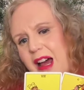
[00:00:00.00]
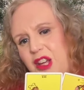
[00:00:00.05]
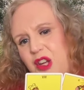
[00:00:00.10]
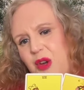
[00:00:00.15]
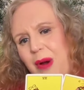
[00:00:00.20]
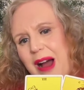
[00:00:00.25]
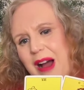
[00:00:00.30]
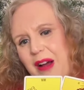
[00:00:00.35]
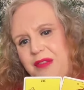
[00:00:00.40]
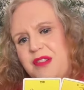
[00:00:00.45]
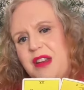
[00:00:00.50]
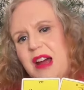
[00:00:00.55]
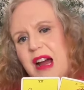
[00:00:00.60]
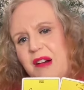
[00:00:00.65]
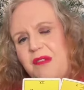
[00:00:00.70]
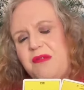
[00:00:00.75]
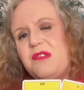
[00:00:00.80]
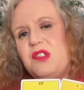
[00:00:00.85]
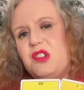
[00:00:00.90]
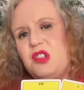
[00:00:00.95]
You have to
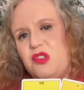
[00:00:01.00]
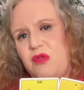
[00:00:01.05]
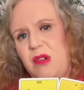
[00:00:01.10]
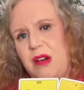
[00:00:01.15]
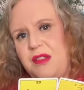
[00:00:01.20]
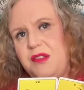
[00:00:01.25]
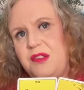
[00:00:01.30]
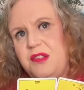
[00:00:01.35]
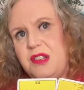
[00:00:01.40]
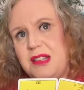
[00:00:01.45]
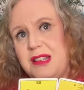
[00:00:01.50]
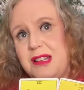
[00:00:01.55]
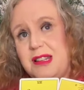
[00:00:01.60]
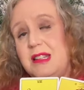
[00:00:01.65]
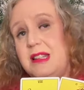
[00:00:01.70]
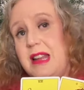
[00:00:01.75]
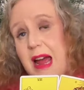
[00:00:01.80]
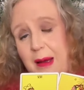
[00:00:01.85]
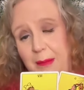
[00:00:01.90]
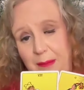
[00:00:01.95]
have the strength to
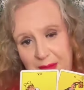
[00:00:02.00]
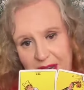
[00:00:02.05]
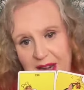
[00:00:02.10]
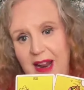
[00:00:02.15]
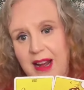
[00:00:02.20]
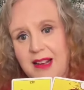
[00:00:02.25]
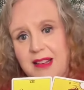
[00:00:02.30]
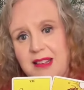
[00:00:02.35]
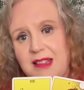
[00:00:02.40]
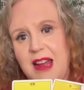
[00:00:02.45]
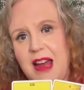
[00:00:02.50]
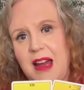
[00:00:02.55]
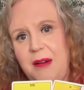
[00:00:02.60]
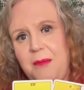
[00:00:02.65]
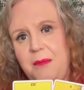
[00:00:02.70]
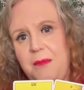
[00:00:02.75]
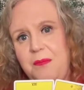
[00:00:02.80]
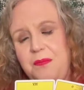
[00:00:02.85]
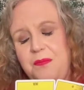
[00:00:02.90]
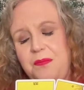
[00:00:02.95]
step the next step.